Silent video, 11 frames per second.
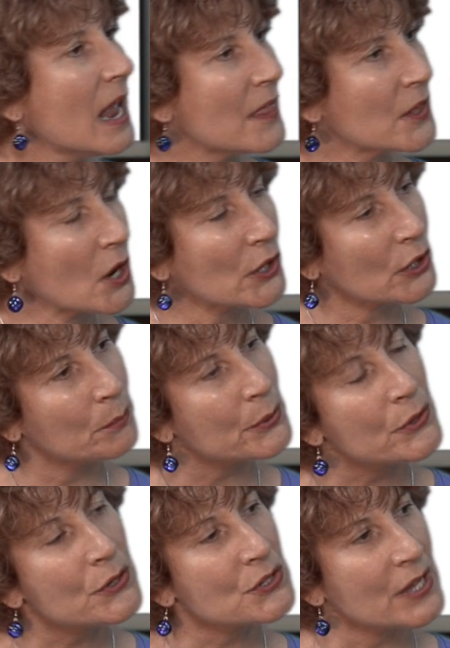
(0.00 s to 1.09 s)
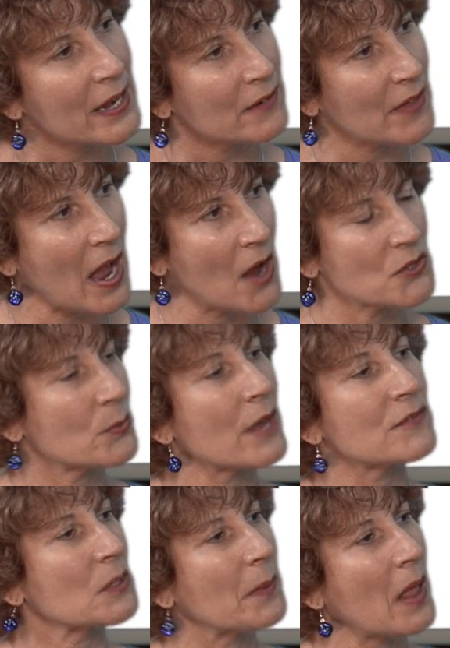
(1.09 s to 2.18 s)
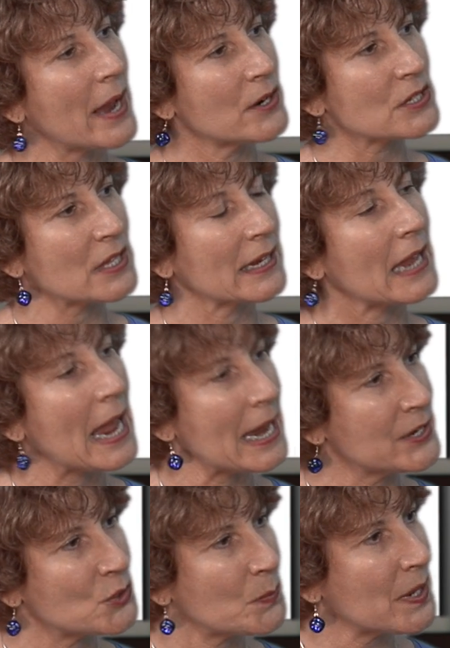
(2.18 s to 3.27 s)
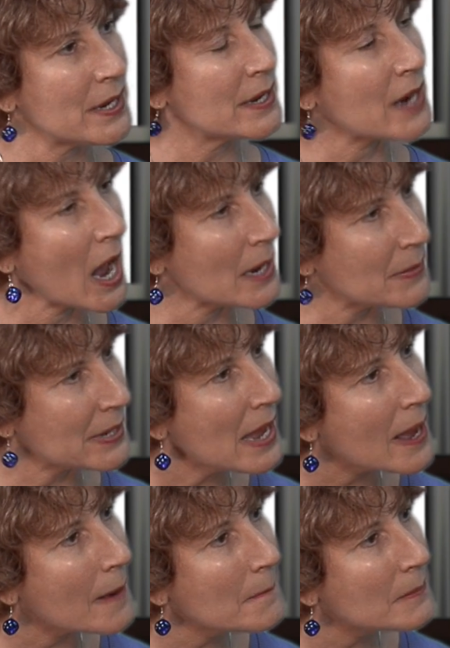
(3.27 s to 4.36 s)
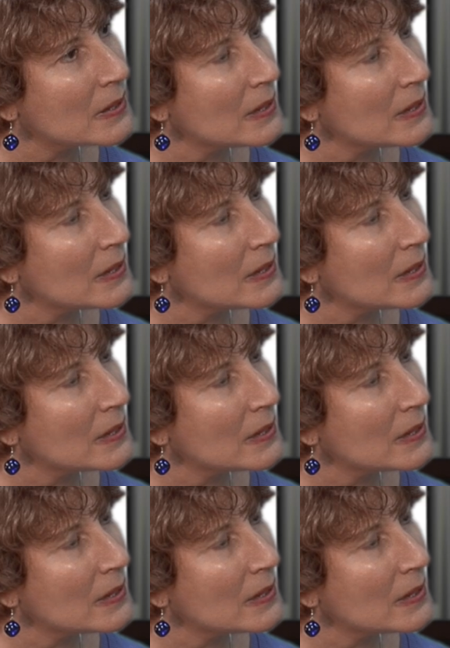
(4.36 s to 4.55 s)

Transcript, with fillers: And then on our computer side of the house, we have suppliers like HP and IBM,